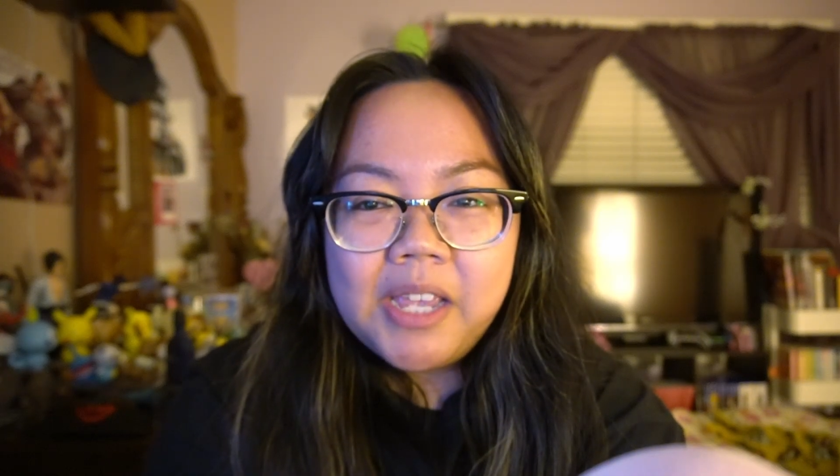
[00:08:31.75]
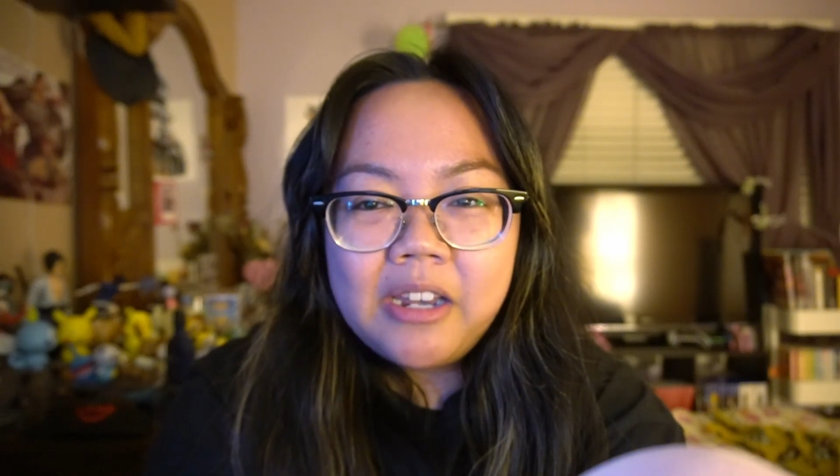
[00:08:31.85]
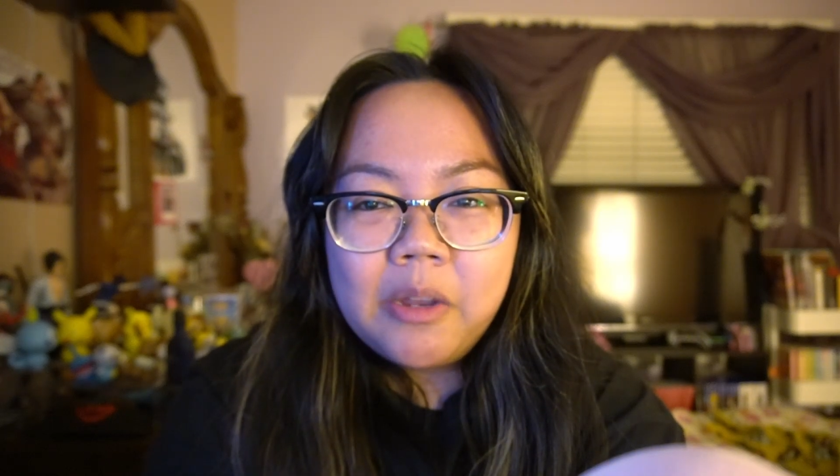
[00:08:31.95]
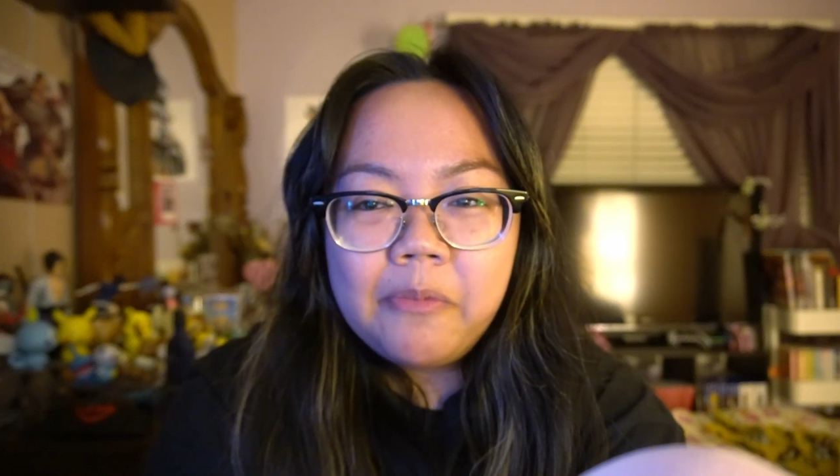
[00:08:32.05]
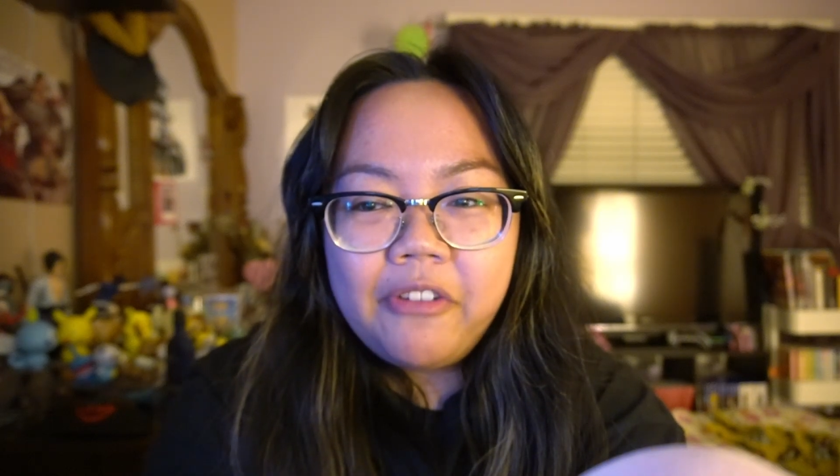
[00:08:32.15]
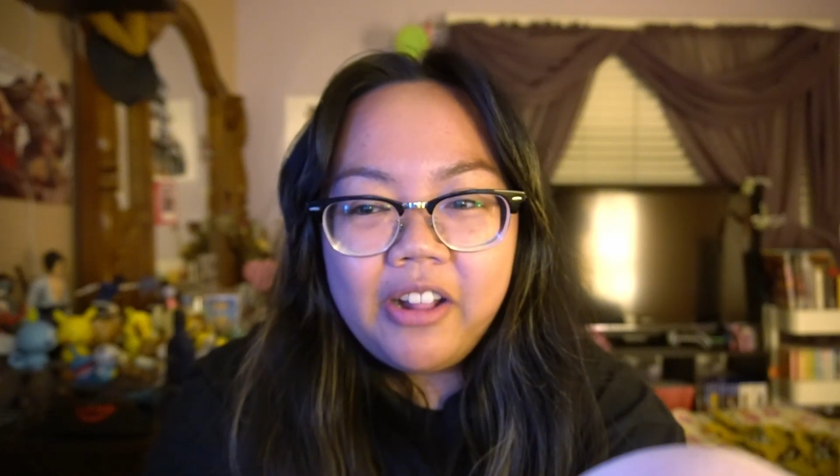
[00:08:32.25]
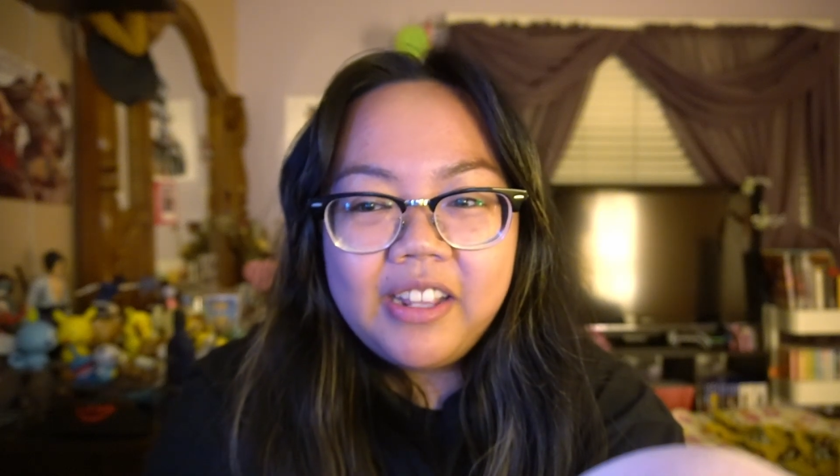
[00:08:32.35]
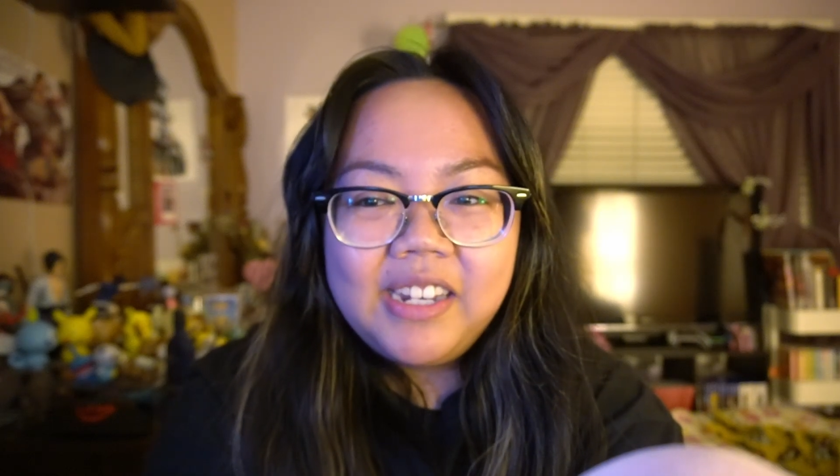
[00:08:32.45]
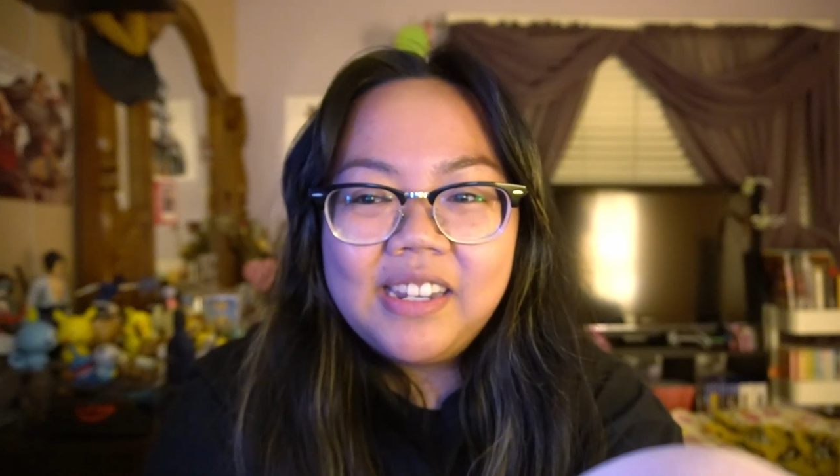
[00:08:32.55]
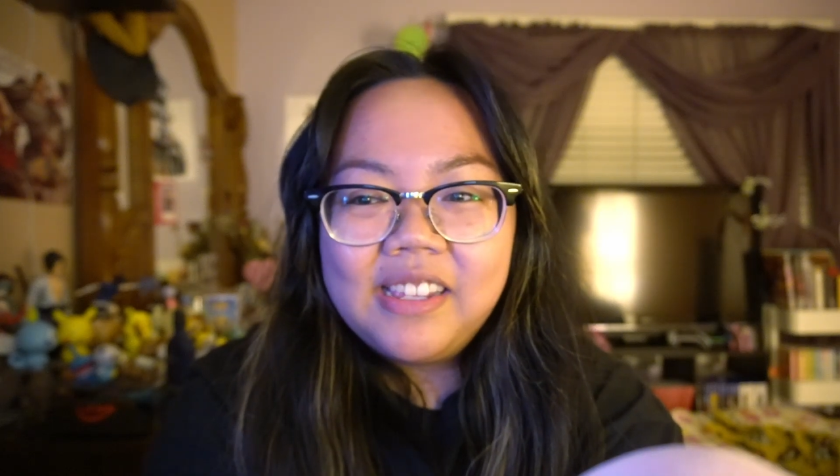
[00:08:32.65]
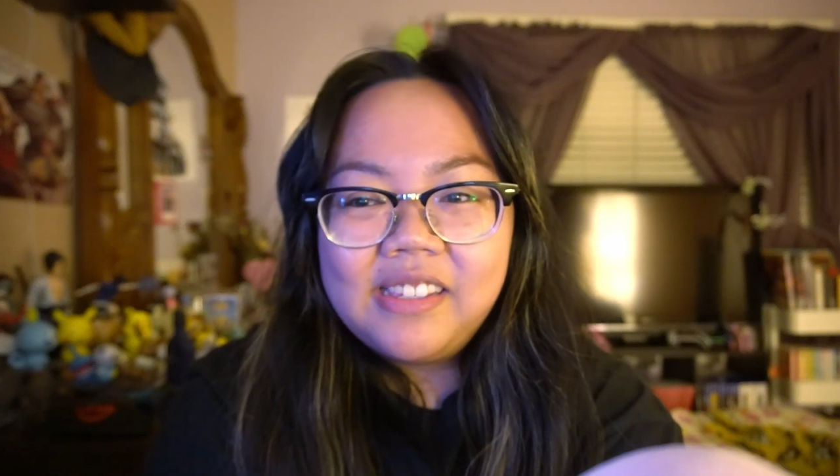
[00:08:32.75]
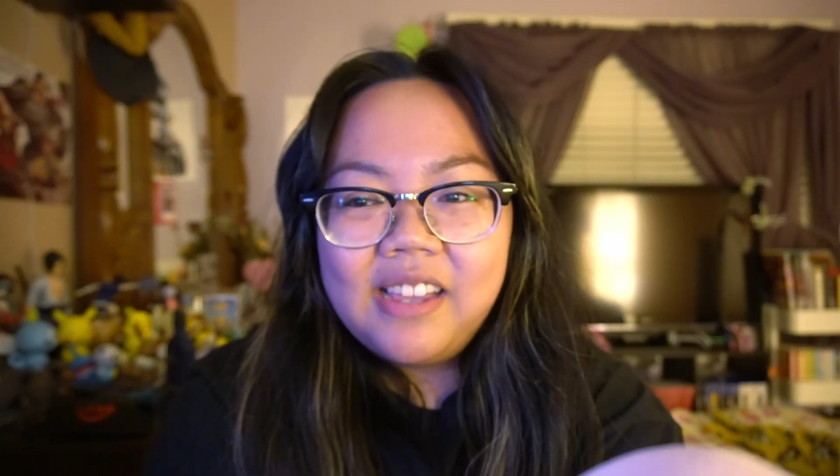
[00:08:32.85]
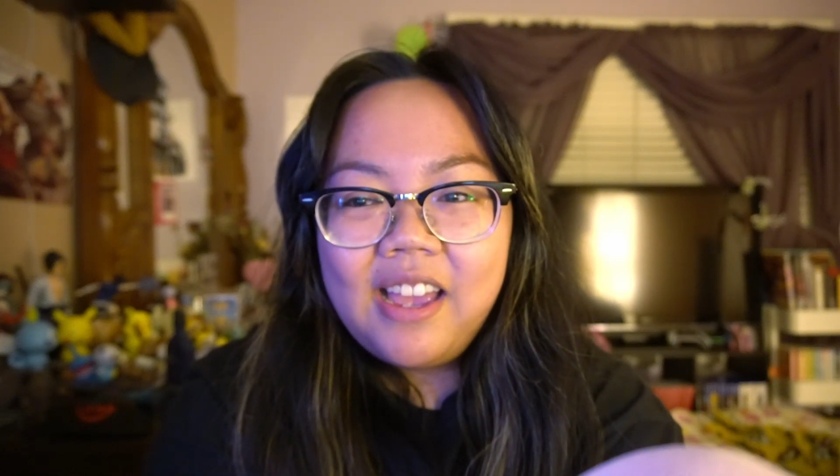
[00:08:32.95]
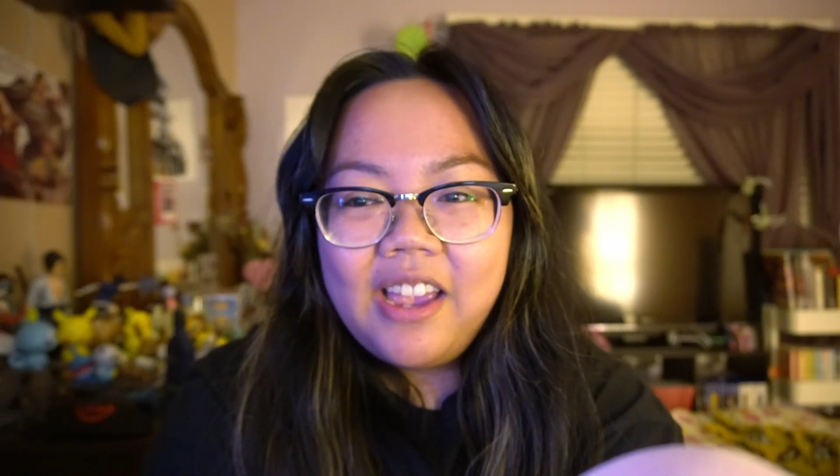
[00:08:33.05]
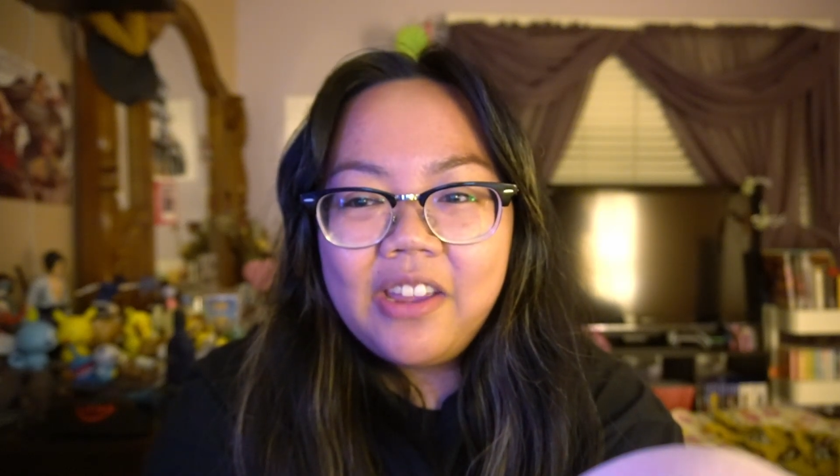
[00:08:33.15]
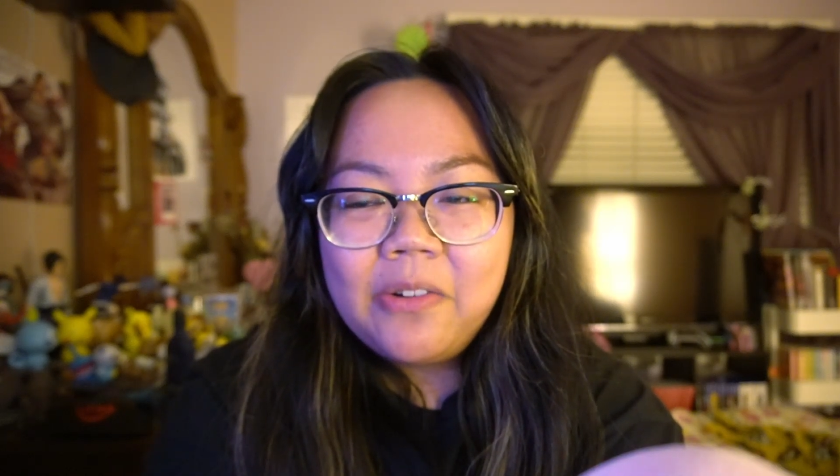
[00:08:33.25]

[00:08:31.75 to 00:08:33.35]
end up falling to the side,